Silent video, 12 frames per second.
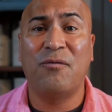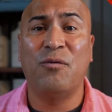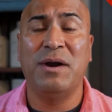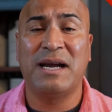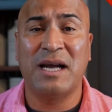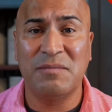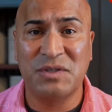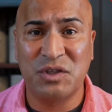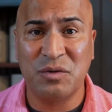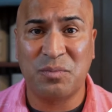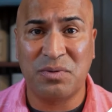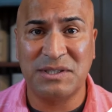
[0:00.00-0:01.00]
when it comes
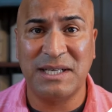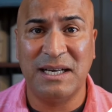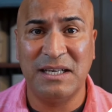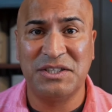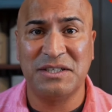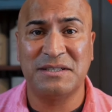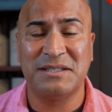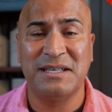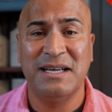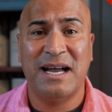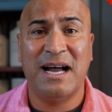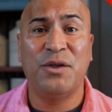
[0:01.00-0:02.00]
to percentages
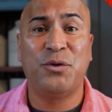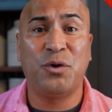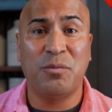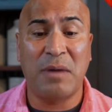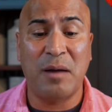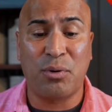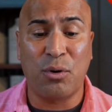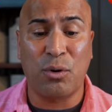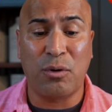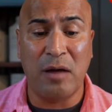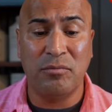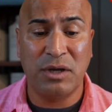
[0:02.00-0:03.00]
through my
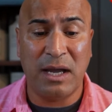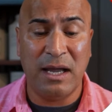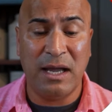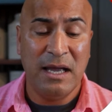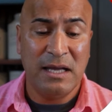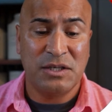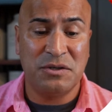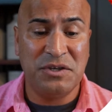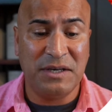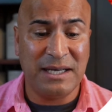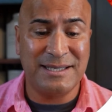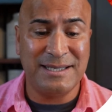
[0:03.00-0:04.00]
program. Okay, so as
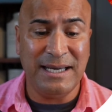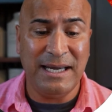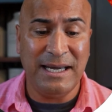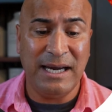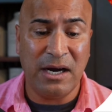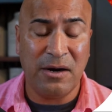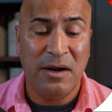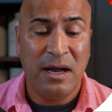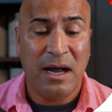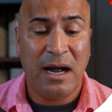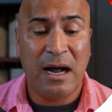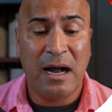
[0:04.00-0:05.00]
you can see here,
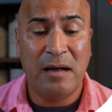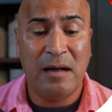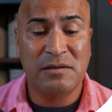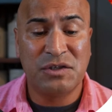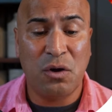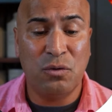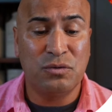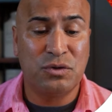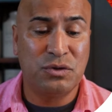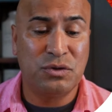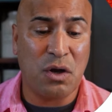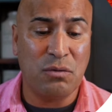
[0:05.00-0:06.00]

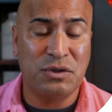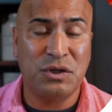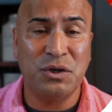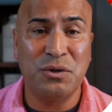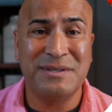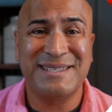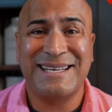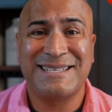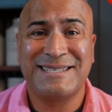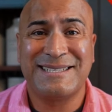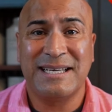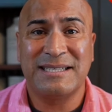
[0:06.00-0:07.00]
zone 2 is like
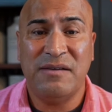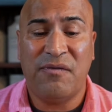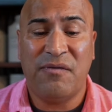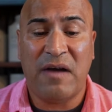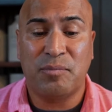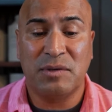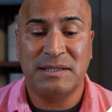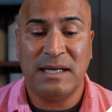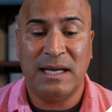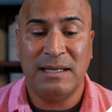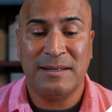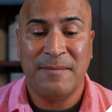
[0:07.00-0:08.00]

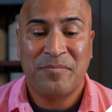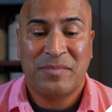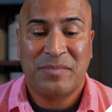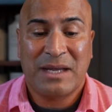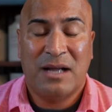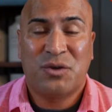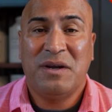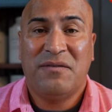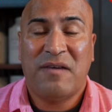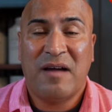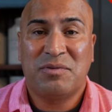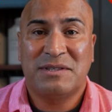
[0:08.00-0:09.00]
65%.
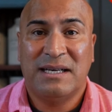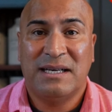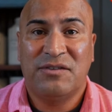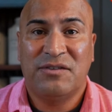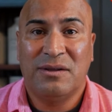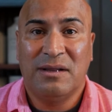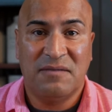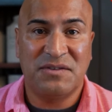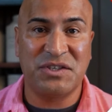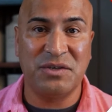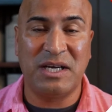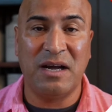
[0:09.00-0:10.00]
25% of your
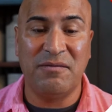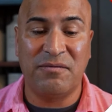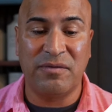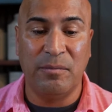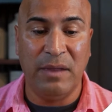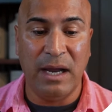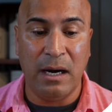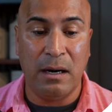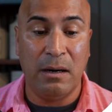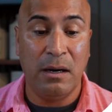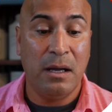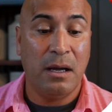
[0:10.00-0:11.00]
lift should come from
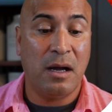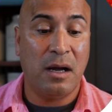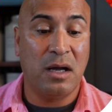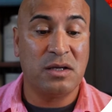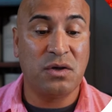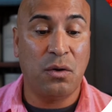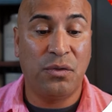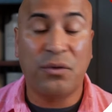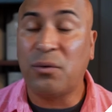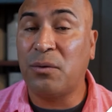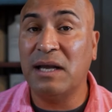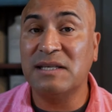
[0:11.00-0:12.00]
there. Zone
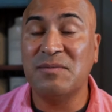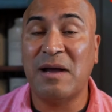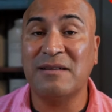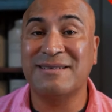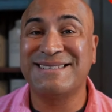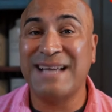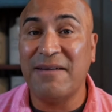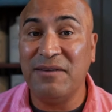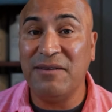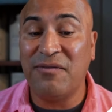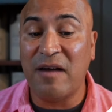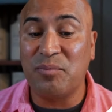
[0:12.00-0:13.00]
3 is about
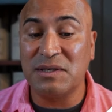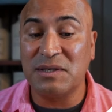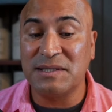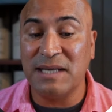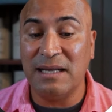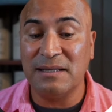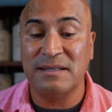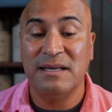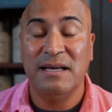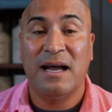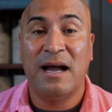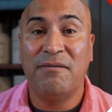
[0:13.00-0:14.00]
75%
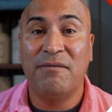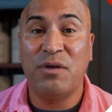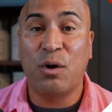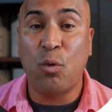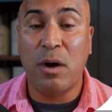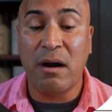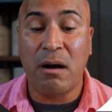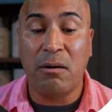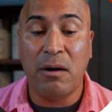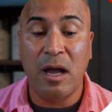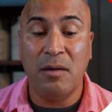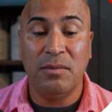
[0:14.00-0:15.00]
of their
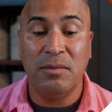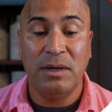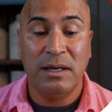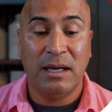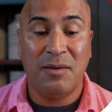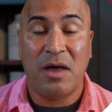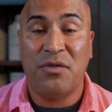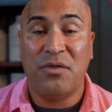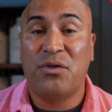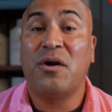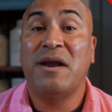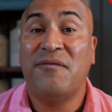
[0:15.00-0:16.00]
1RM, and about
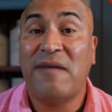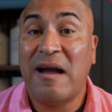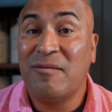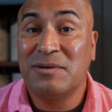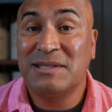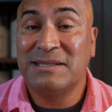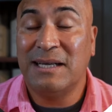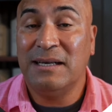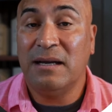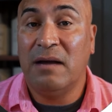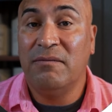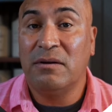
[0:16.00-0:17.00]

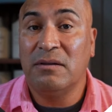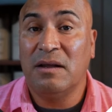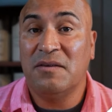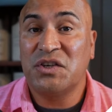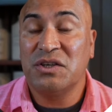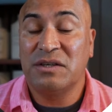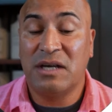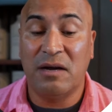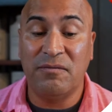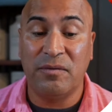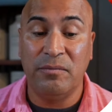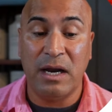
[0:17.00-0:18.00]
35% of their lift should
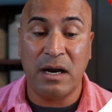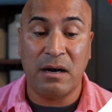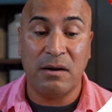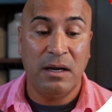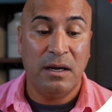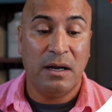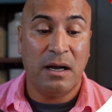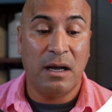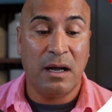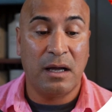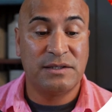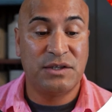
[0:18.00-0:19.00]
come from there.
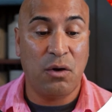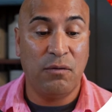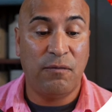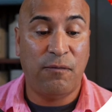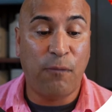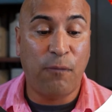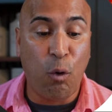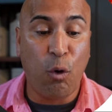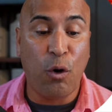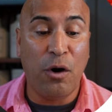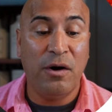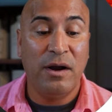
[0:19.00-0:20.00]
Zone
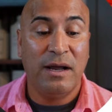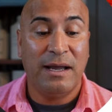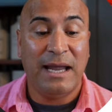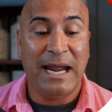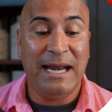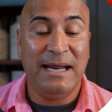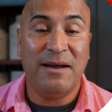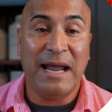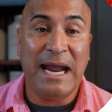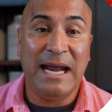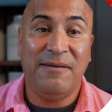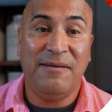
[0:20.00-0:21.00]
4, 80 to
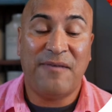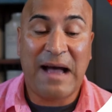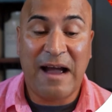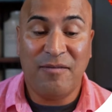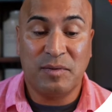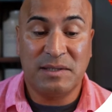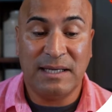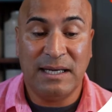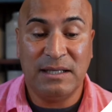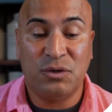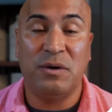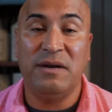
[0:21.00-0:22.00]

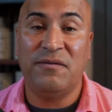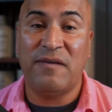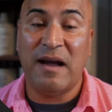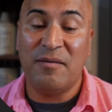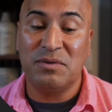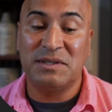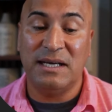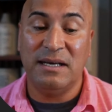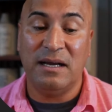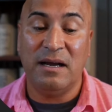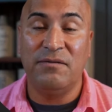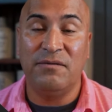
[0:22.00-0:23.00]
85%,
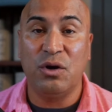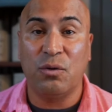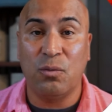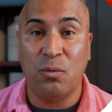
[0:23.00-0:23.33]
25% of